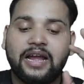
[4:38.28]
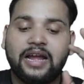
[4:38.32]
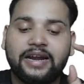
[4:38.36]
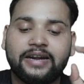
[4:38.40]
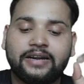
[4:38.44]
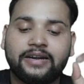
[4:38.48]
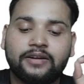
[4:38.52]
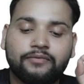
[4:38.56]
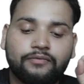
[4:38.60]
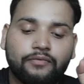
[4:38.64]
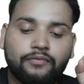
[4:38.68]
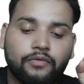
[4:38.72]

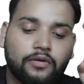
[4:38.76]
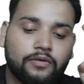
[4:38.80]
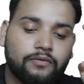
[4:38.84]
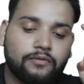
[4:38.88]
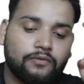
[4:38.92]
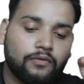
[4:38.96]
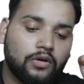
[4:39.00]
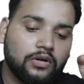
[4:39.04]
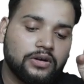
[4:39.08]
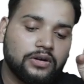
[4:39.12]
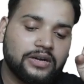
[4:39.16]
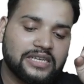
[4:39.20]
And for
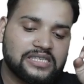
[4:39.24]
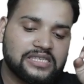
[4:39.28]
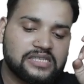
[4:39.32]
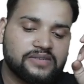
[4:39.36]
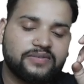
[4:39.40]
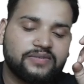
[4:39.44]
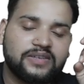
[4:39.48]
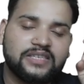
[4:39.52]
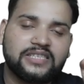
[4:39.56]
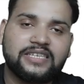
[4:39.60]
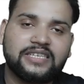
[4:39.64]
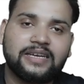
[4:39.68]
what
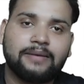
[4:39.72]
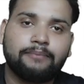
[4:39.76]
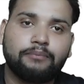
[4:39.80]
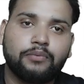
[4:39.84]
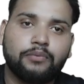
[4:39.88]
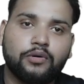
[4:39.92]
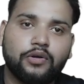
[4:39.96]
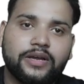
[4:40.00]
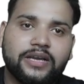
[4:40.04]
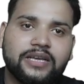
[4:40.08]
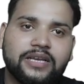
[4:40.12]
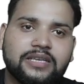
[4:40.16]
SFDC
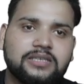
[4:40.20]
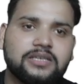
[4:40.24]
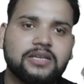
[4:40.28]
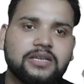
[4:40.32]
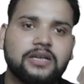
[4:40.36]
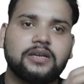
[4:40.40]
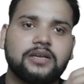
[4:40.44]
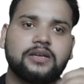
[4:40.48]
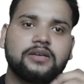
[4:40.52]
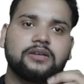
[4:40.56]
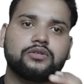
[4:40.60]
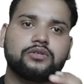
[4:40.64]
employees,
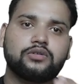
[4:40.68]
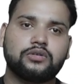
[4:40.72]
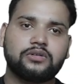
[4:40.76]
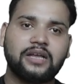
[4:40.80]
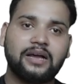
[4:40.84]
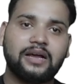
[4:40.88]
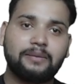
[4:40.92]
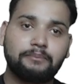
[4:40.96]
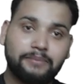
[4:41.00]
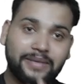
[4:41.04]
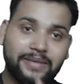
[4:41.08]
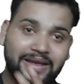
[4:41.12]
so
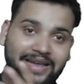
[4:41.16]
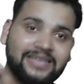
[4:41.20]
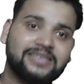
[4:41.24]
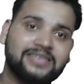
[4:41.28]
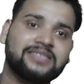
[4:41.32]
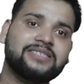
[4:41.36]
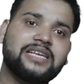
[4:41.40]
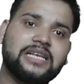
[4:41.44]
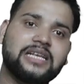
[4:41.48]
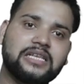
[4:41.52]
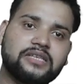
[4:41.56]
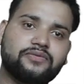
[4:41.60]
the
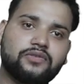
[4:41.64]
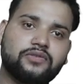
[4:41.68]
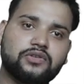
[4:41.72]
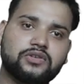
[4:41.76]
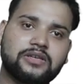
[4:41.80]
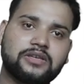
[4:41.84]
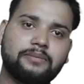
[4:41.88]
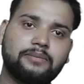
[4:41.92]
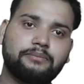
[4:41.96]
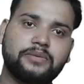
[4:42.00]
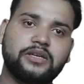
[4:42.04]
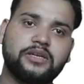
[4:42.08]
main
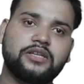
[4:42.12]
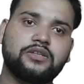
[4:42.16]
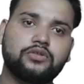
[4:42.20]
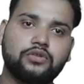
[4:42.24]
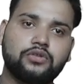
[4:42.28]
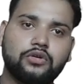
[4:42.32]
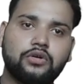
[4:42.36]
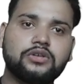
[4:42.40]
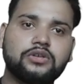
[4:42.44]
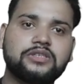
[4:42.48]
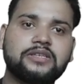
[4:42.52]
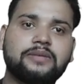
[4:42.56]
Salesforce company,
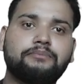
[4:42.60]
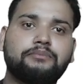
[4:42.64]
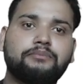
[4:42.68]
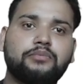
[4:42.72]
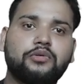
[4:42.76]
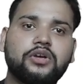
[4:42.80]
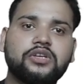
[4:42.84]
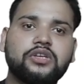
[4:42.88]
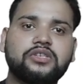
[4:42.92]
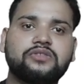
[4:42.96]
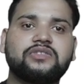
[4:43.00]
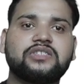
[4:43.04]
those
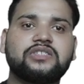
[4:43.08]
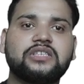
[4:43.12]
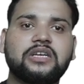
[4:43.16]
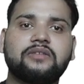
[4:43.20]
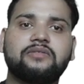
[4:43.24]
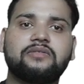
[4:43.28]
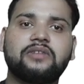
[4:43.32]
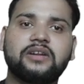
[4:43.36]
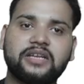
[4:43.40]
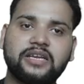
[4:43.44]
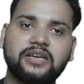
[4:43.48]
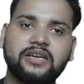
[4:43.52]
employees which
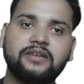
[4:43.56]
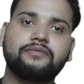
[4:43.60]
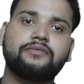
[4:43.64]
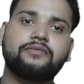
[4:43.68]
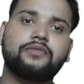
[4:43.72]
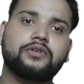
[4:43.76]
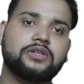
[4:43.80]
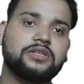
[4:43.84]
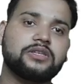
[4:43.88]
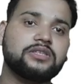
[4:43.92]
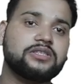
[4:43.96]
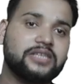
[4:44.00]
are working
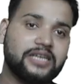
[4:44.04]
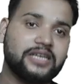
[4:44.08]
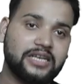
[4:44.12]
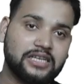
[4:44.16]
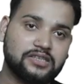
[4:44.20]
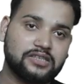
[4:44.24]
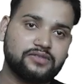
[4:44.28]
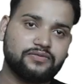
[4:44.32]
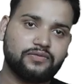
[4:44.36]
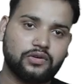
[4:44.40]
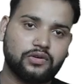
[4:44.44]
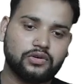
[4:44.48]
for the
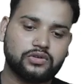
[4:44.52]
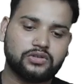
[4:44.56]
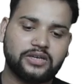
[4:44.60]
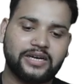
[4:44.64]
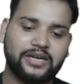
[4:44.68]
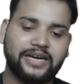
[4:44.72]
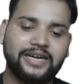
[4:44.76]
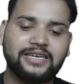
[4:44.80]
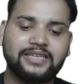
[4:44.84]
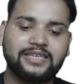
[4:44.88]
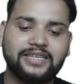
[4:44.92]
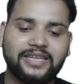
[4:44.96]
Salesforce,
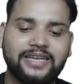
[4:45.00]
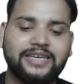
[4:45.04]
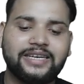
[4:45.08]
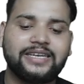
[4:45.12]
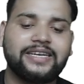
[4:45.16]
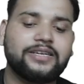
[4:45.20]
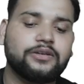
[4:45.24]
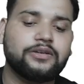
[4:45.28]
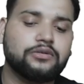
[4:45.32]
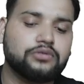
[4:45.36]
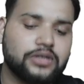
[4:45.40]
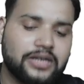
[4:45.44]
right? They
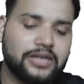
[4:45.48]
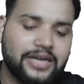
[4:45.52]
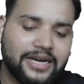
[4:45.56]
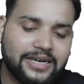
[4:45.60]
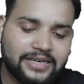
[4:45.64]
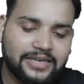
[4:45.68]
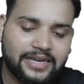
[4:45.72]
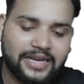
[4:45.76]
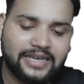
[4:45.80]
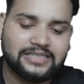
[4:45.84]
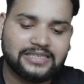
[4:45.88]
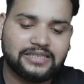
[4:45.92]
need to
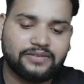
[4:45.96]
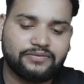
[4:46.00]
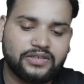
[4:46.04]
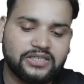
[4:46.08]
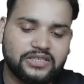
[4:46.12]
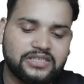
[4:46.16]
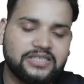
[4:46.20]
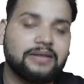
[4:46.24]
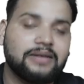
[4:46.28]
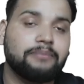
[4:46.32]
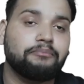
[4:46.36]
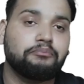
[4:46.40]
select
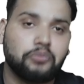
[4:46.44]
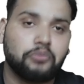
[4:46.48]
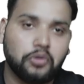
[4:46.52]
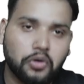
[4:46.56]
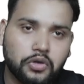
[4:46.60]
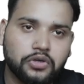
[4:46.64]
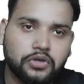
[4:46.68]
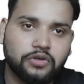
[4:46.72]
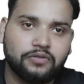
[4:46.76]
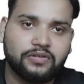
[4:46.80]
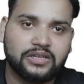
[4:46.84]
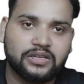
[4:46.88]
SFDC
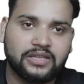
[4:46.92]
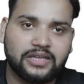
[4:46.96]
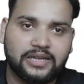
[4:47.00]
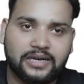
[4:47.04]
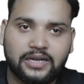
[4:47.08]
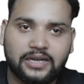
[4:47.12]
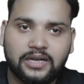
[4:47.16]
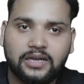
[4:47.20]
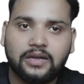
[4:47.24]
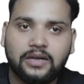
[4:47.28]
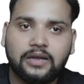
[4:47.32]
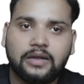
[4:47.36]
employee over
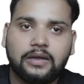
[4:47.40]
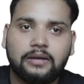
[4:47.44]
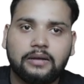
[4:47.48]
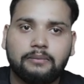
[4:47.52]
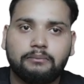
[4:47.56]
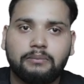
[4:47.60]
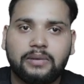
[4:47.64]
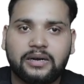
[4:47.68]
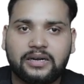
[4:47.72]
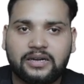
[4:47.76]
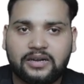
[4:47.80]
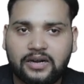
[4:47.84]
there.
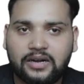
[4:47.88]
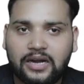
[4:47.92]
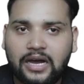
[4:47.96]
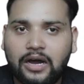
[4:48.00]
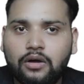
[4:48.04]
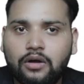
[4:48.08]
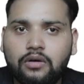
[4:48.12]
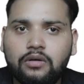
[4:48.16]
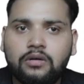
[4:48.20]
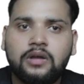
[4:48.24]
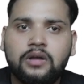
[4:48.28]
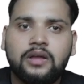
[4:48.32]
But
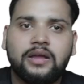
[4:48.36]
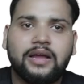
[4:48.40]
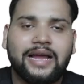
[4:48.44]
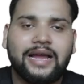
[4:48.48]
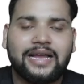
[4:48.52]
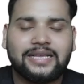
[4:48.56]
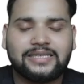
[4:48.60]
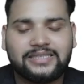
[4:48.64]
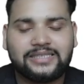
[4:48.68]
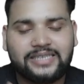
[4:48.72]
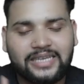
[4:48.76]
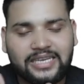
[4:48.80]
now
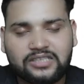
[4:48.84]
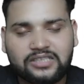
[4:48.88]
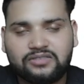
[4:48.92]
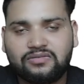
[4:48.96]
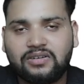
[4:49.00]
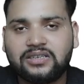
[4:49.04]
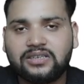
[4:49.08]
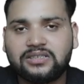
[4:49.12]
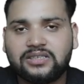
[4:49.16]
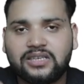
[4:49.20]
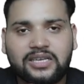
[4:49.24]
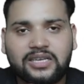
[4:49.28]
as
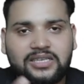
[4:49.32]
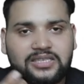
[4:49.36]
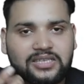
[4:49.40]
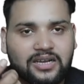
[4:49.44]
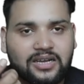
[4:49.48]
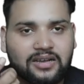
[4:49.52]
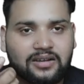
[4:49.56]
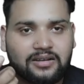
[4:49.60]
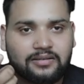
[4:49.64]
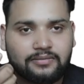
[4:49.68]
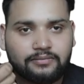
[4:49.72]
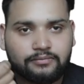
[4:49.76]
Daysworks is
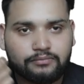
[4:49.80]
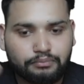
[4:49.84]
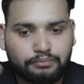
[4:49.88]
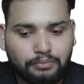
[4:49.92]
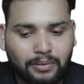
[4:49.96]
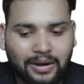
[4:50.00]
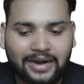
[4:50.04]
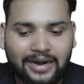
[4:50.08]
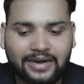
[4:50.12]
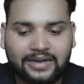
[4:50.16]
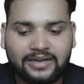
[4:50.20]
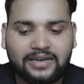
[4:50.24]
a
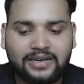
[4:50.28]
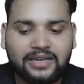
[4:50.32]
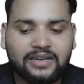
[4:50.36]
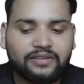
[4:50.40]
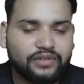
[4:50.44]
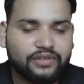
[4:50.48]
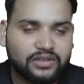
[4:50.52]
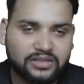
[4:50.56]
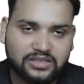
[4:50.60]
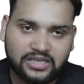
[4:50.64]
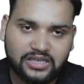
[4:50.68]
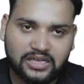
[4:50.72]

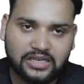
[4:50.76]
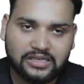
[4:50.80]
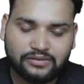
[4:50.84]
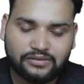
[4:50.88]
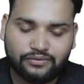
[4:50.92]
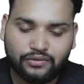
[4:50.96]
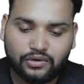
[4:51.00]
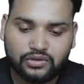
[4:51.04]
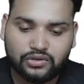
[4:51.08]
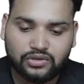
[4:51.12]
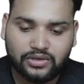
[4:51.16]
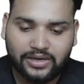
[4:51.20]
partner with
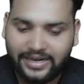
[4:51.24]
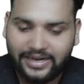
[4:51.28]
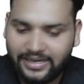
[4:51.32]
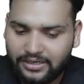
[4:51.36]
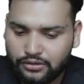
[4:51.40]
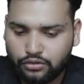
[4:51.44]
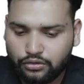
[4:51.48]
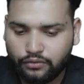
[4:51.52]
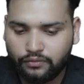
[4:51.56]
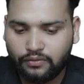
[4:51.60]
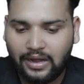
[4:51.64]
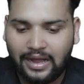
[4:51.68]
Salesforce,
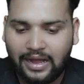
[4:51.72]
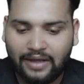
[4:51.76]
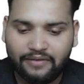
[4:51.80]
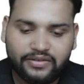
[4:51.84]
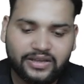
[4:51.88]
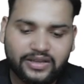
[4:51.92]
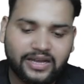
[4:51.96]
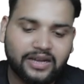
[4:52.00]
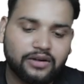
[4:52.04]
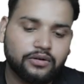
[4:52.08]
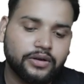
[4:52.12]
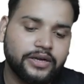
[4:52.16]
right? So uh,
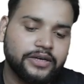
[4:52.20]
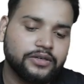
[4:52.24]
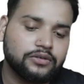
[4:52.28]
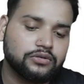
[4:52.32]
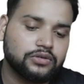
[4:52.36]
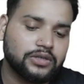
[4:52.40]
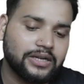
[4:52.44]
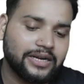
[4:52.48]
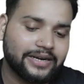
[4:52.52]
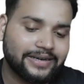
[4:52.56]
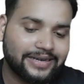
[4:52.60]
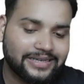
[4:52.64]
we are going
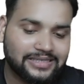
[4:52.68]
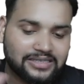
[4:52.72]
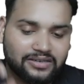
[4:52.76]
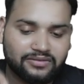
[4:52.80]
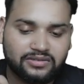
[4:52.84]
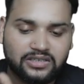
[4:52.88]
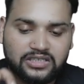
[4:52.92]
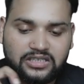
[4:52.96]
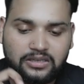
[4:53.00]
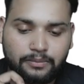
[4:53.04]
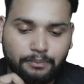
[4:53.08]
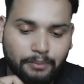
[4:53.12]
to select
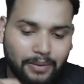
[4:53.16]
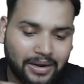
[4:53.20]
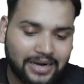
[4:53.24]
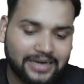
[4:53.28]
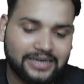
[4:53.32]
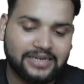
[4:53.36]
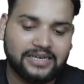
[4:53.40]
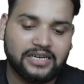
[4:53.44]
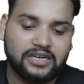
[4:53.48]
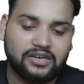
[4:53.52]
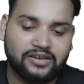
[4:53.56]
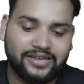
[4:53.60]
SFDC
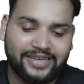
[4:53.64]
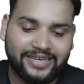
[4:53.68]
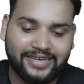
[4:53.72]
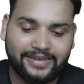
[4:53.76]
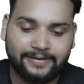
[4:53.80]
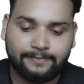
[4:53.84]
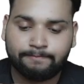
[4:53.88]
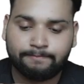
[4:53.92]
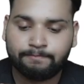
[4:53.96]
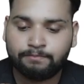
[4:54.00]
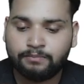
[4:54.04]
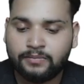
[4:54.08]
partner
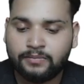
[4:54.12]
here.